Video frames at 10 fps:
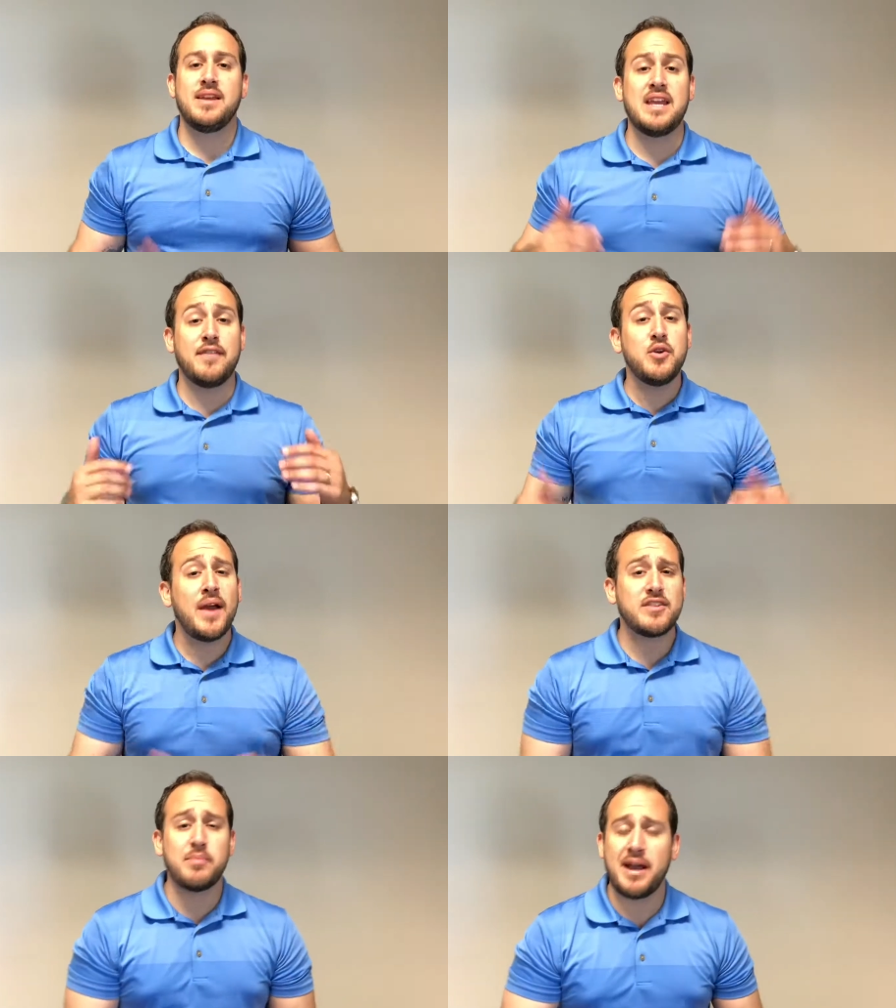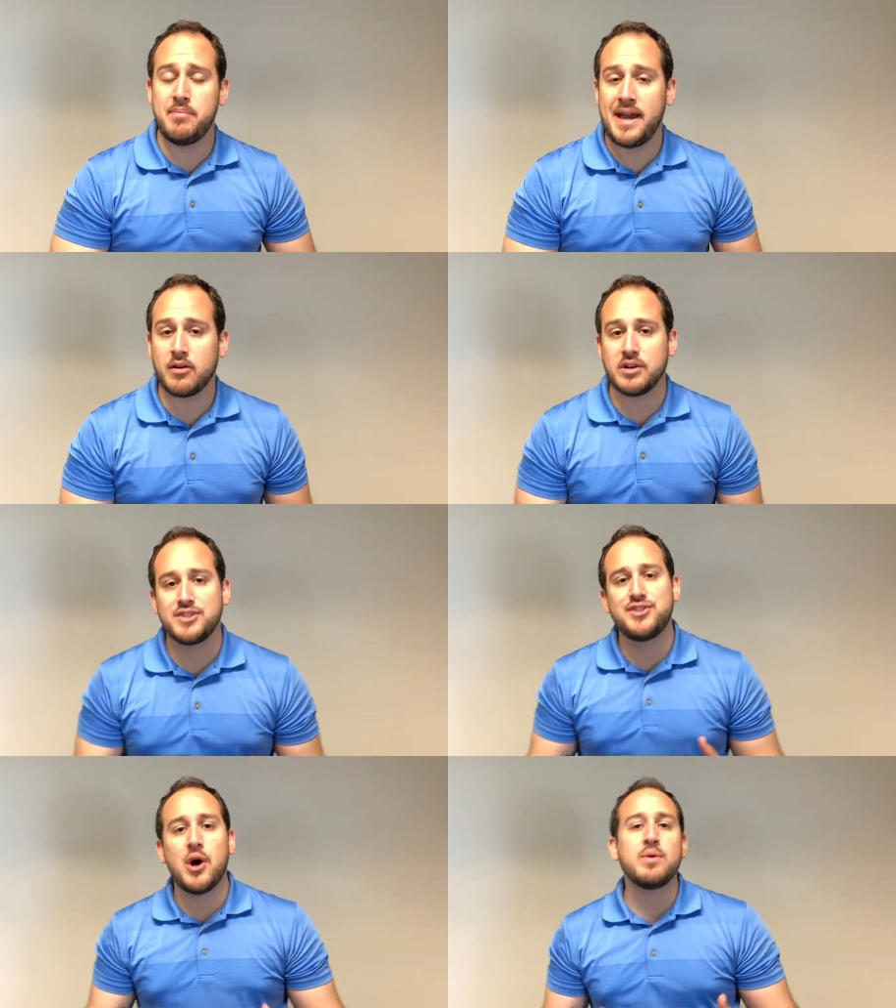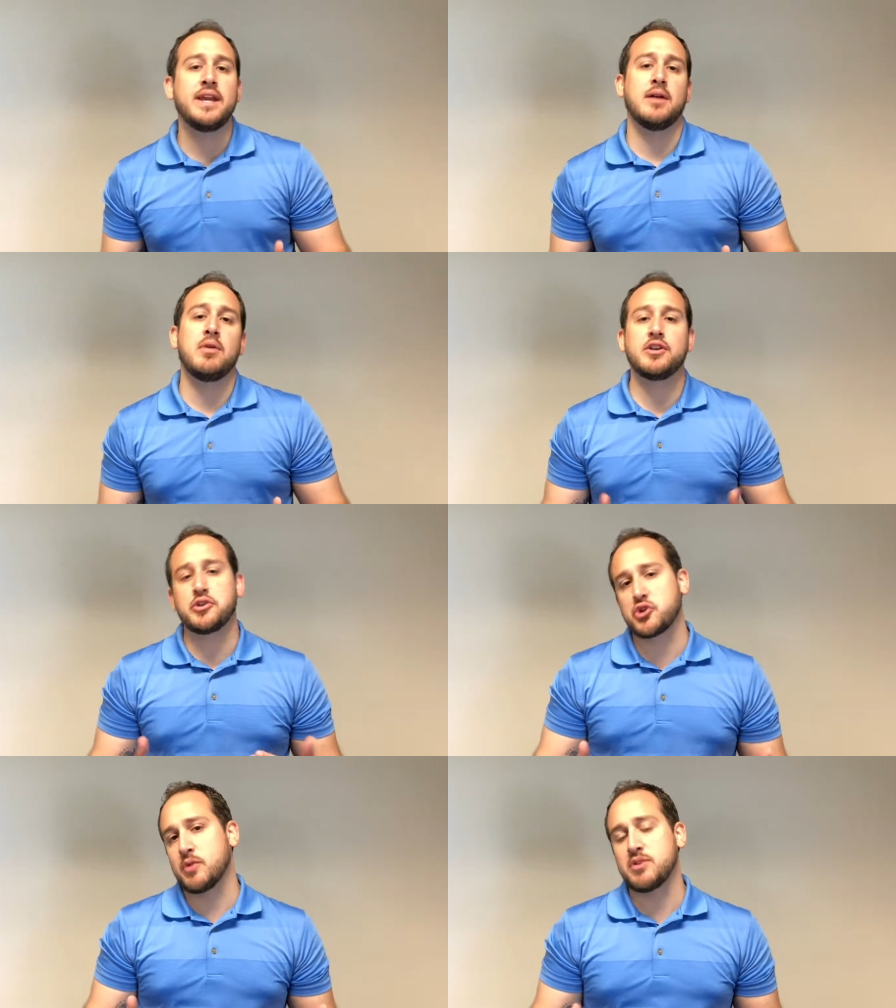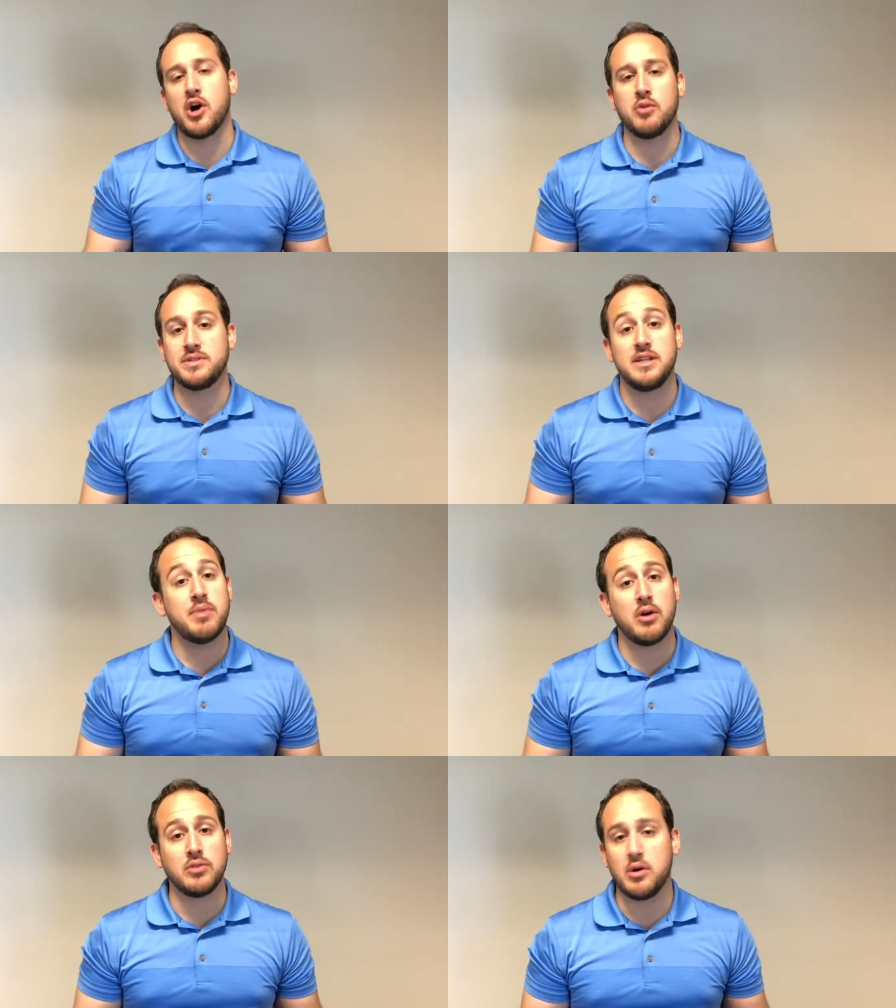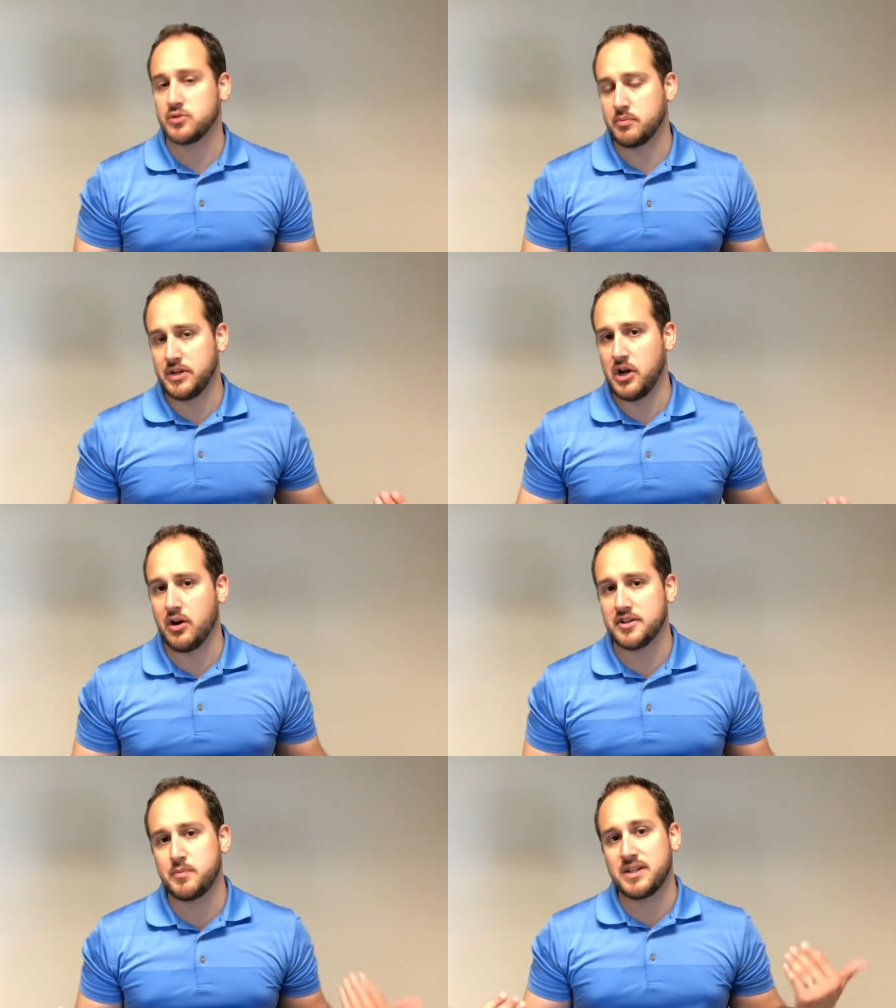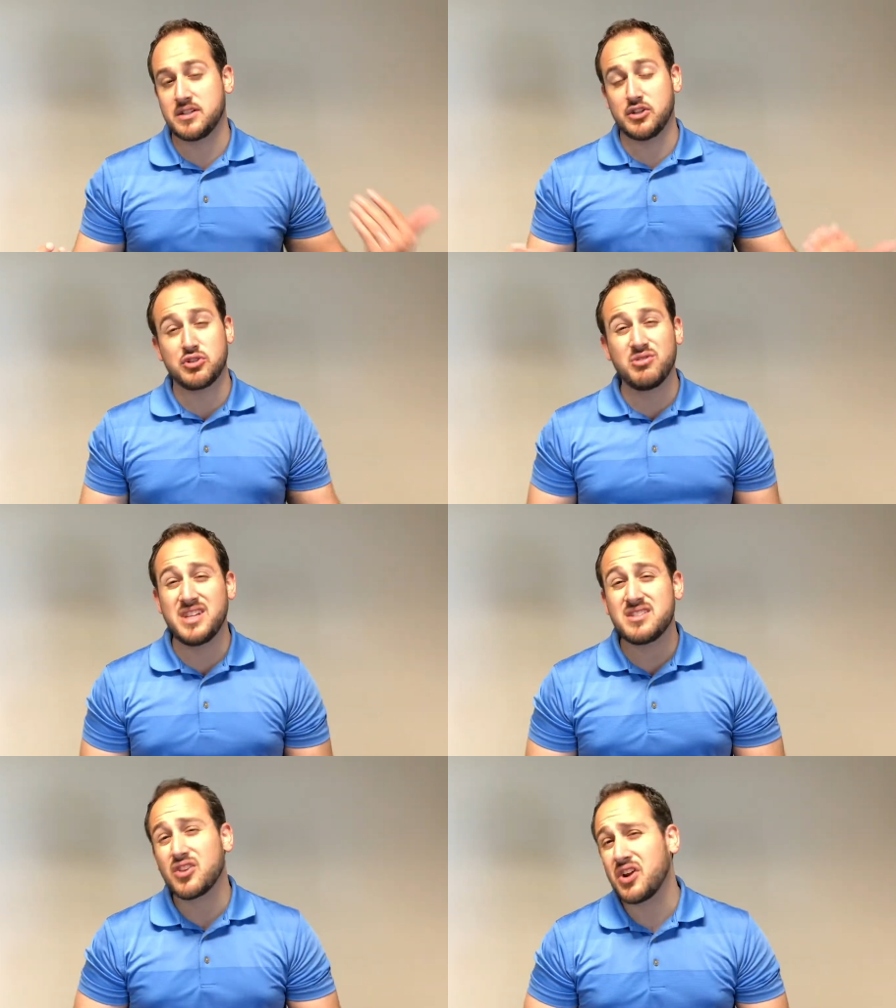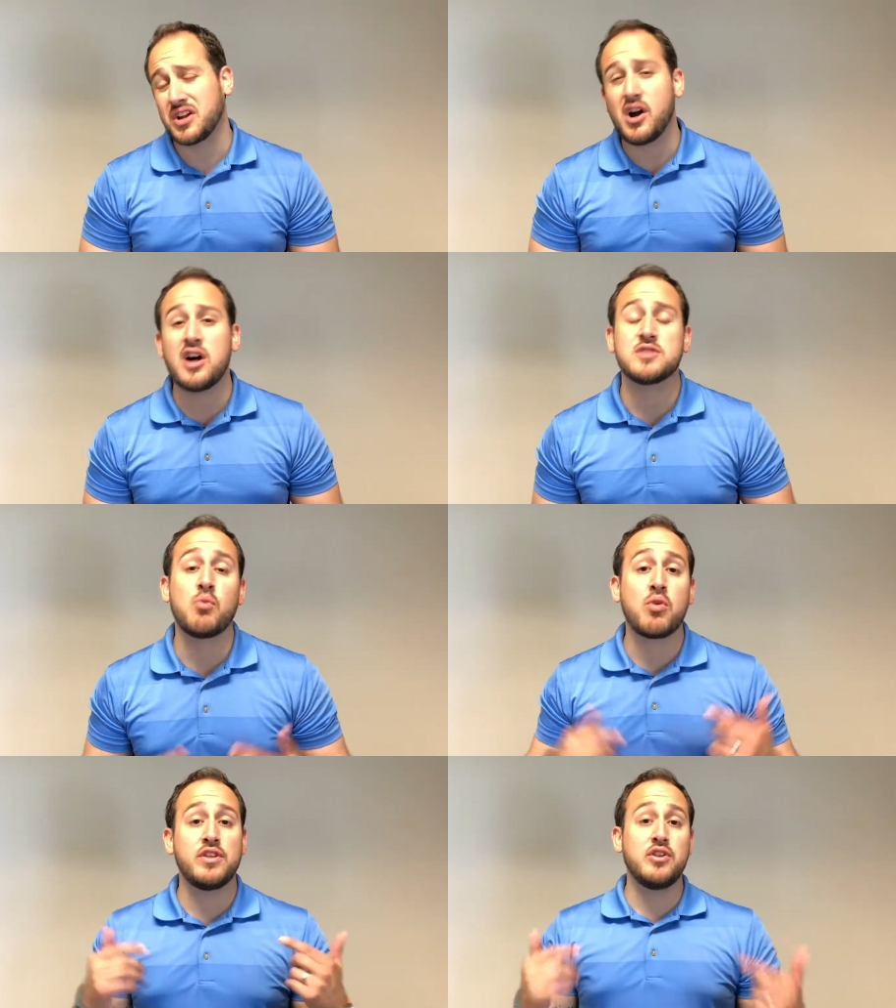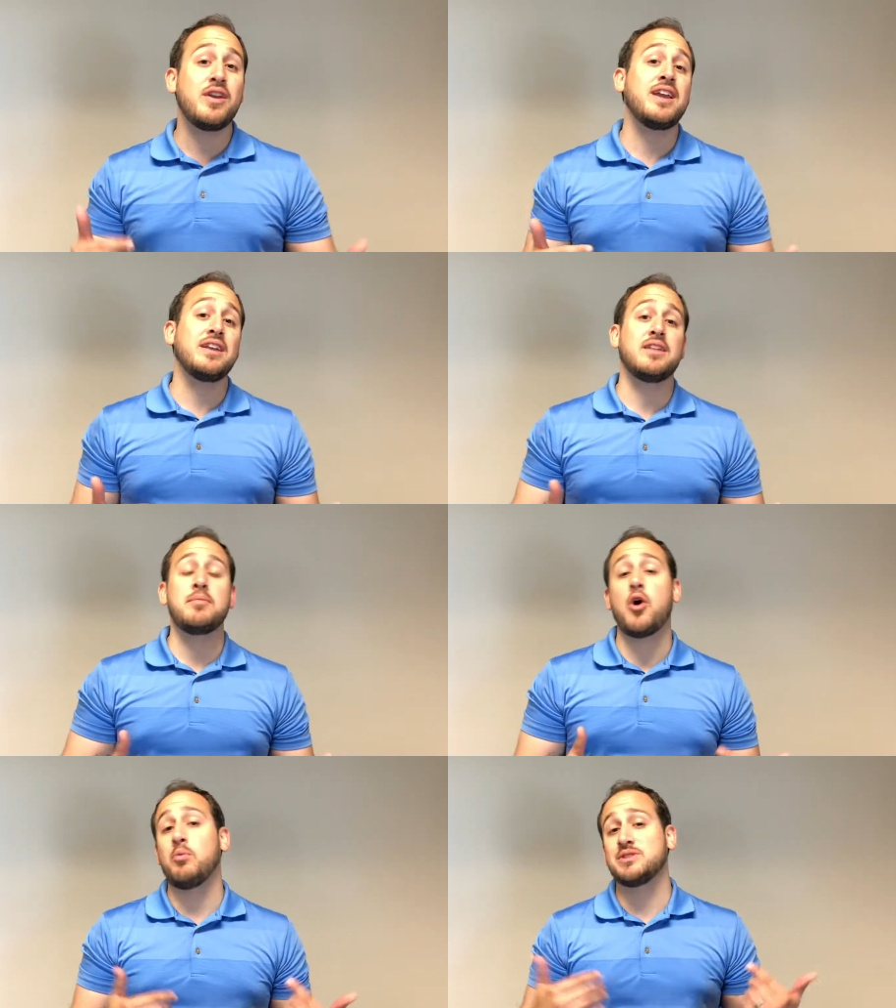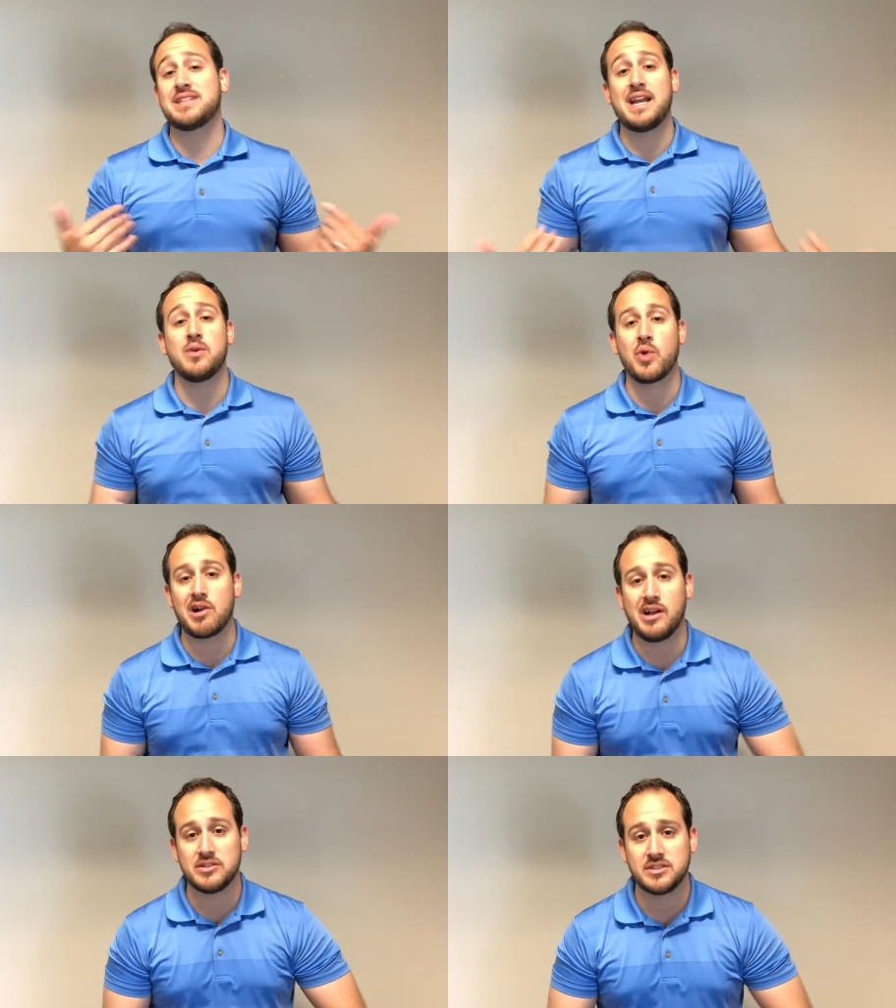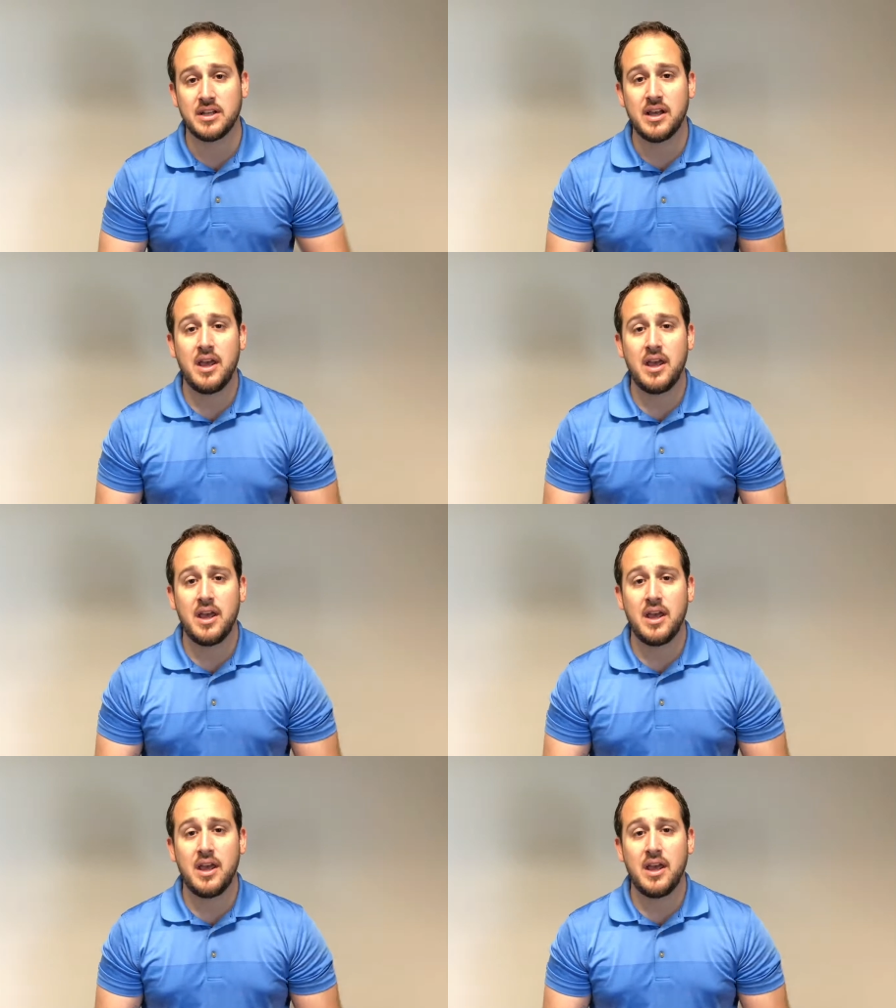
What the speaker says: If you have to buy batteries, don't get them on your trip to Home Depot, Lowe's, or Menards, because the truth is they're going to cost more than you can get them almost anywhere else.